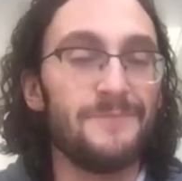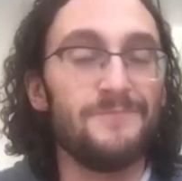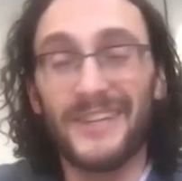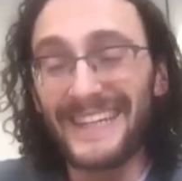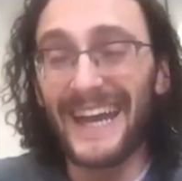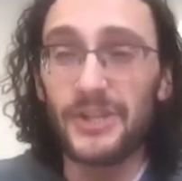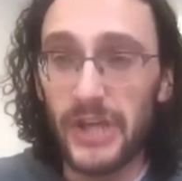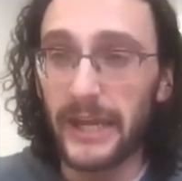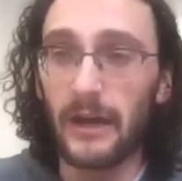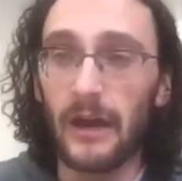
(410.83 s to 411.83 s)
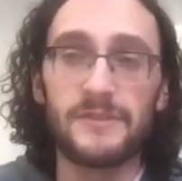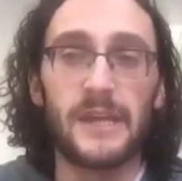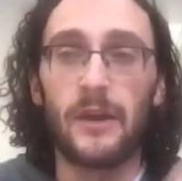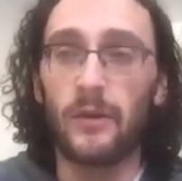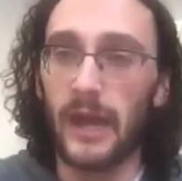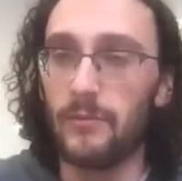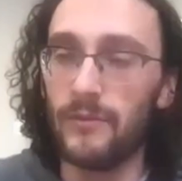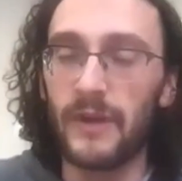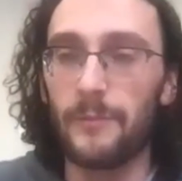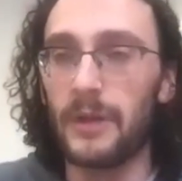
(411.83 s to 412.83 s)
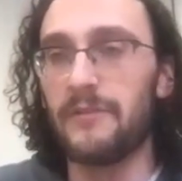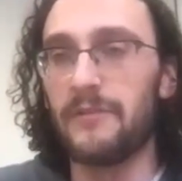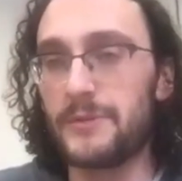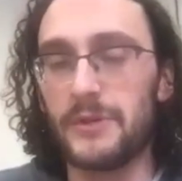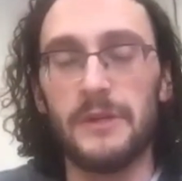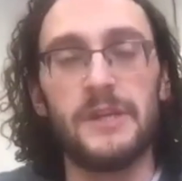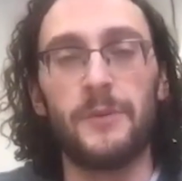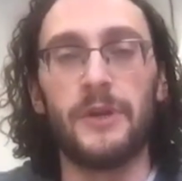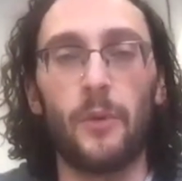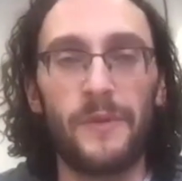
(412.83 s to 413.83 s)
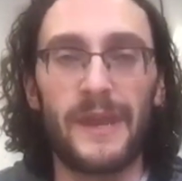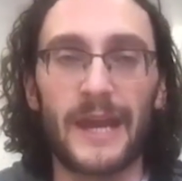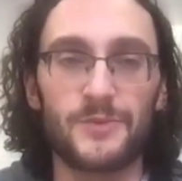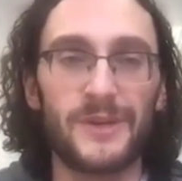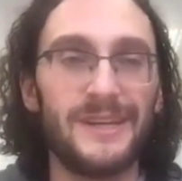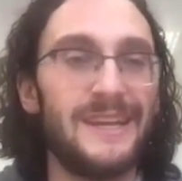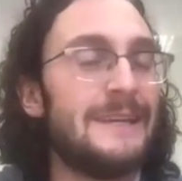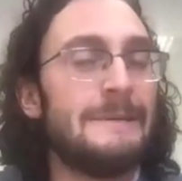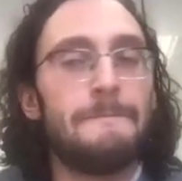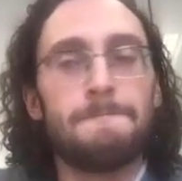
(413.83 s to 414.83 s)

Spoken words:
you can kind of shake it off and say, okay, we've got plenty of opportunities here, we can go win the next one.